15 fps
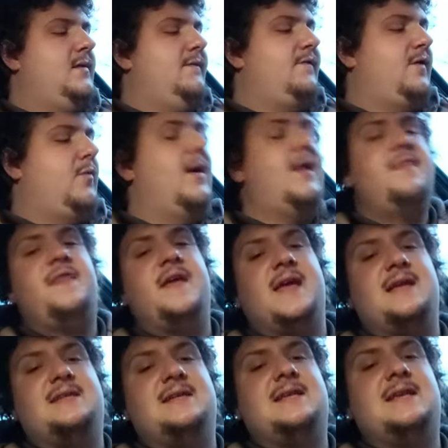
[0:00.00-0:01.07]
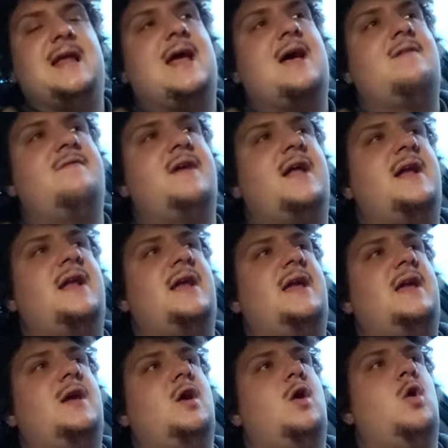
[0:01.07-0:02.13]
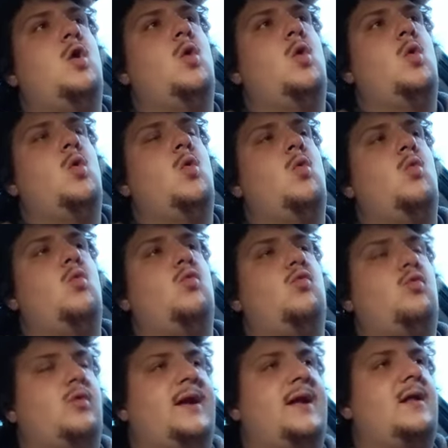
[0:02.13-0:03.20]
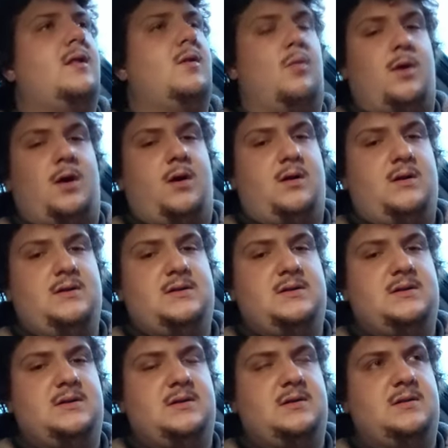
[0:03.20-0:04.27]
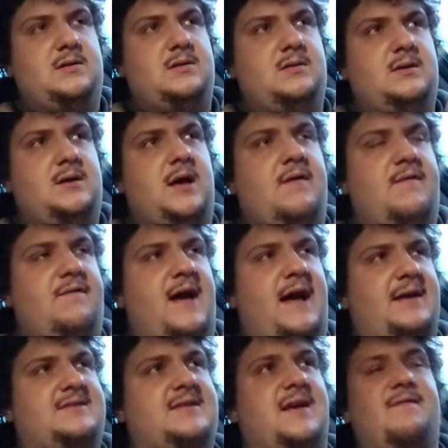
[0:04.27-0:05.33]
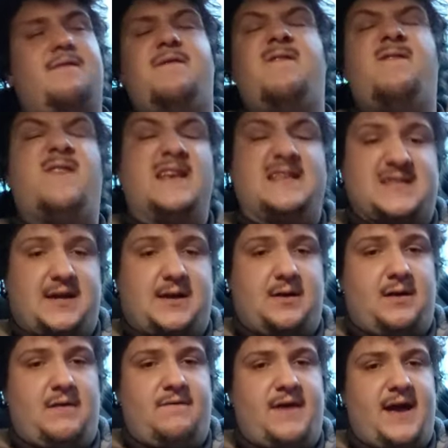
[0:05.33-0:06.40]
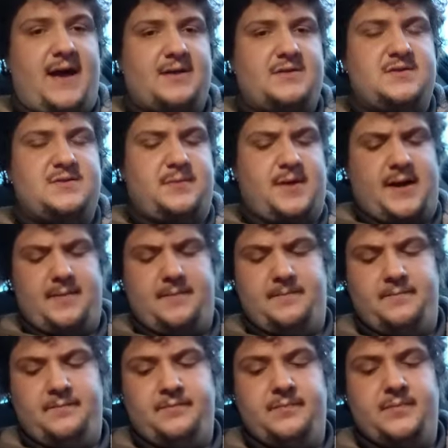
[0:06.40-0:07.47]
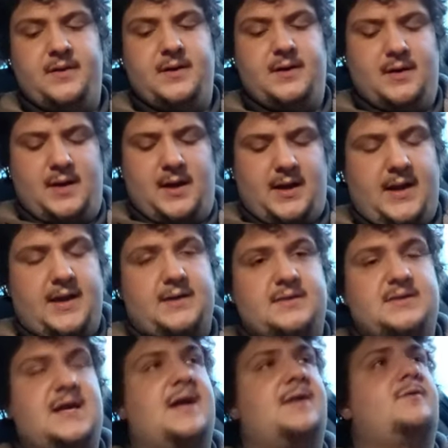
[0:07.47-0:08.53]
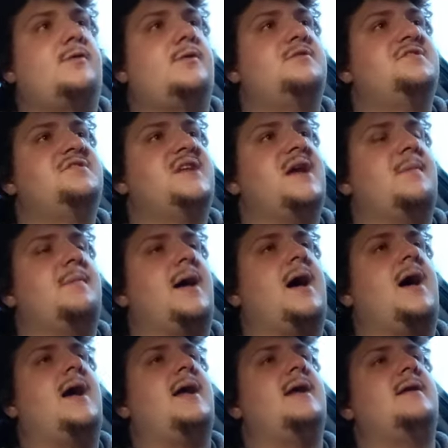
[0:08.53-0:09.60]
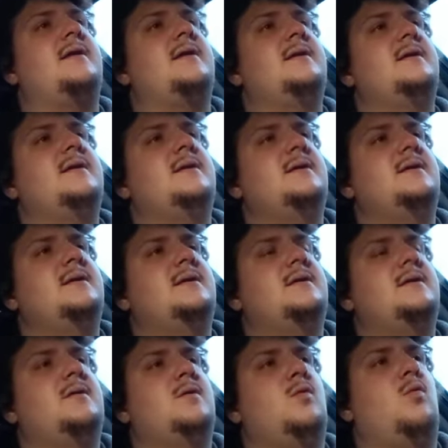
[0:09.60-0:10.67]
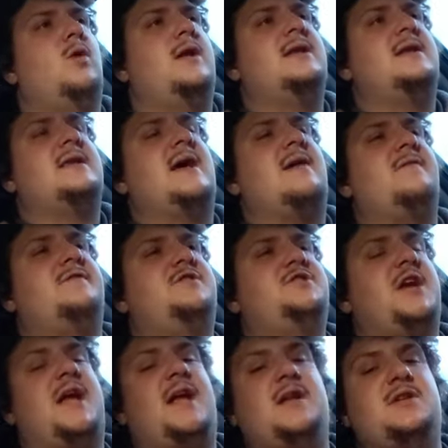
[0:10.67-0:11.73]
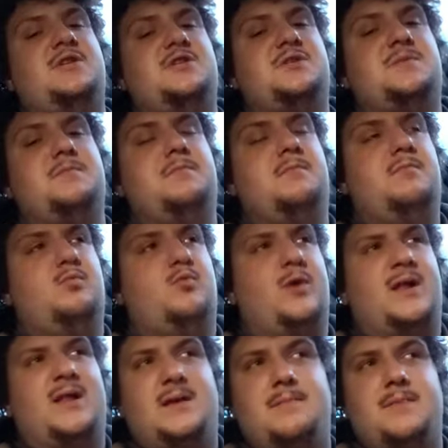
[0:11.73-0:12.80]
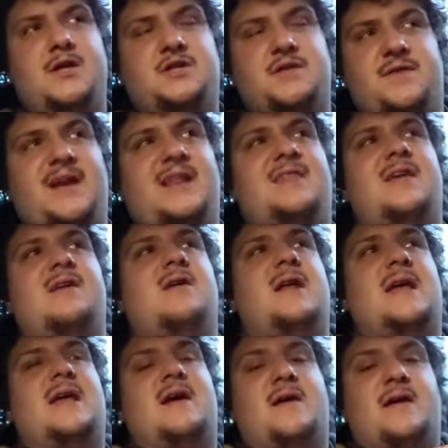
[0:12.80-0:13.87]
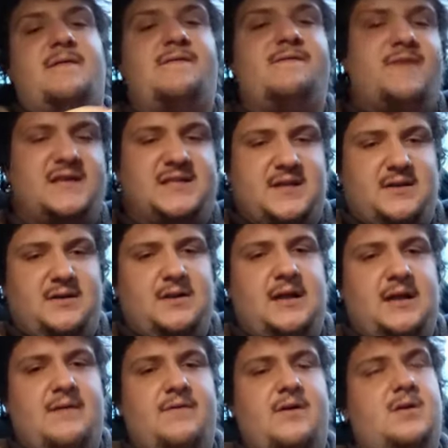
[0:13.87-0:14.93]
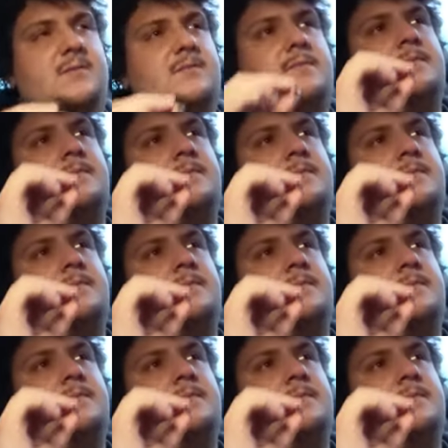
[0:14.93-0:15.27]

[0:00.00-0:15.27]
for one thing, it didn't have any real-world effects, like physical effects, right? Again, Ted Cruz staying behind wouldn't have changed really much of anything on a physical level.